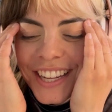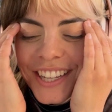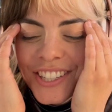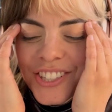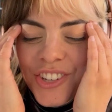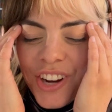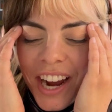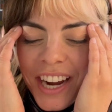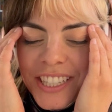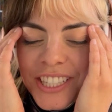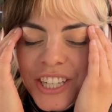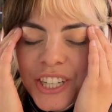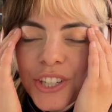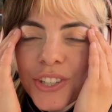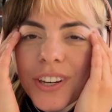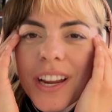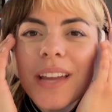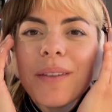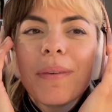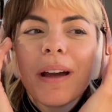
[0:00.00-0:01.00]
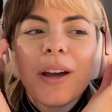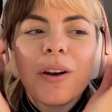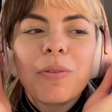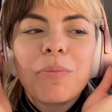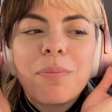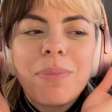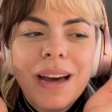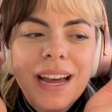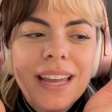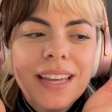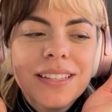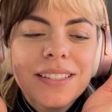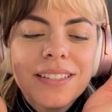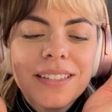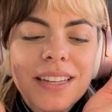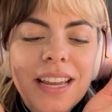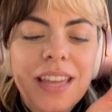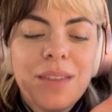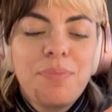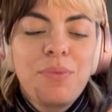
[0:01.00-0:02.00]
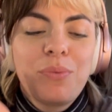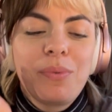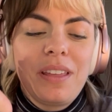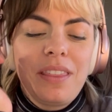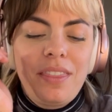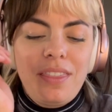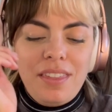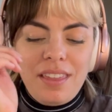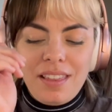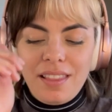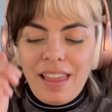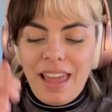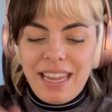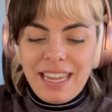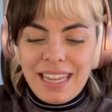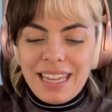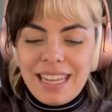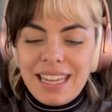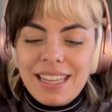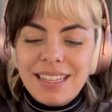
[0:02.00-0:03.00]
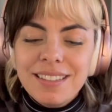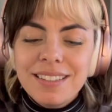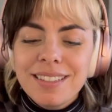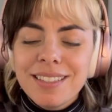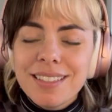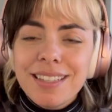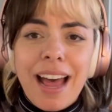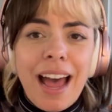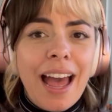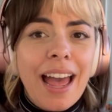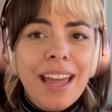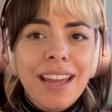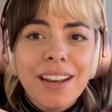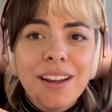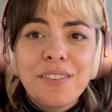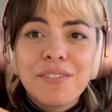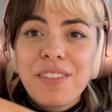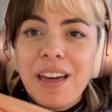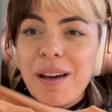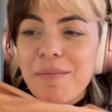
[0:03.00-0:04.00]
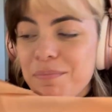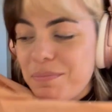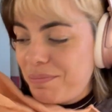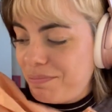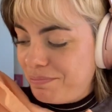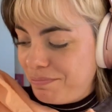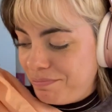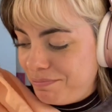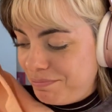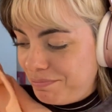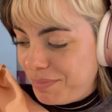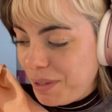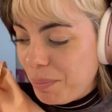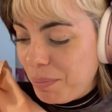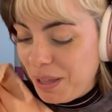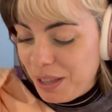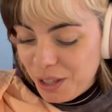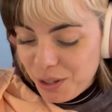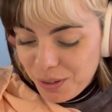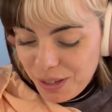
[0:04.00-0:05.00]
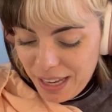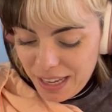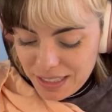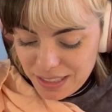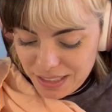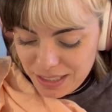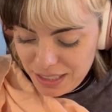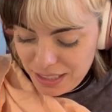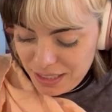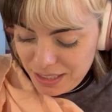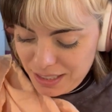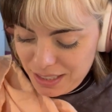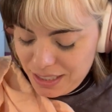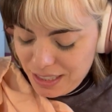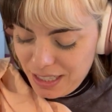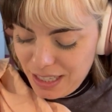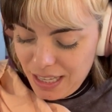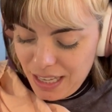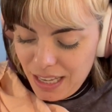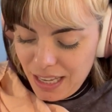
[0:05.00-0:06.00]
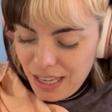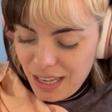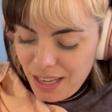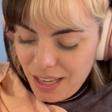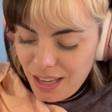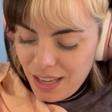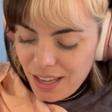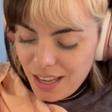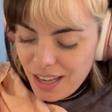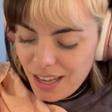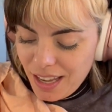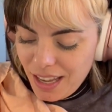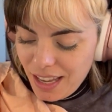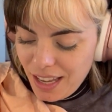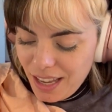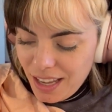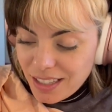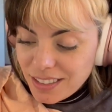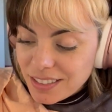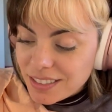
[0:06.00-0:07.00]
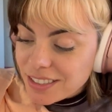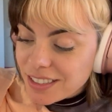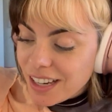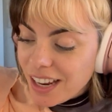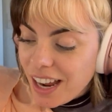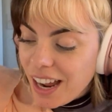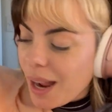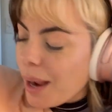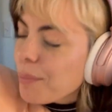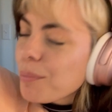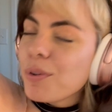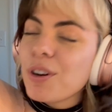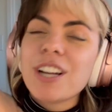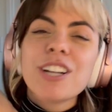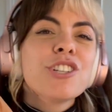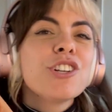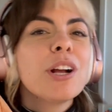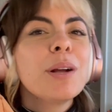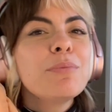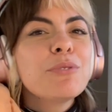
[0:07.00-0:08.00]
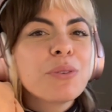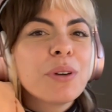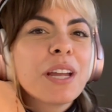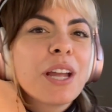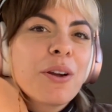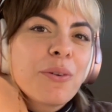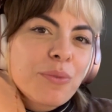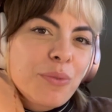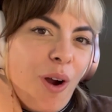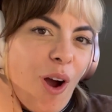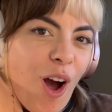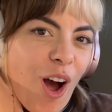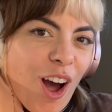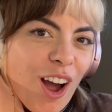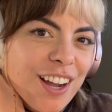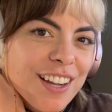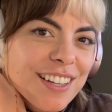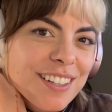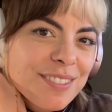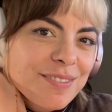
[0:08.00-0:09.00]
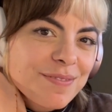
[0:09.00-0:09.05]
trying to create my own bias tape with the like inside of the pillowcases, and I'm pretty sure I'm doing it wrong.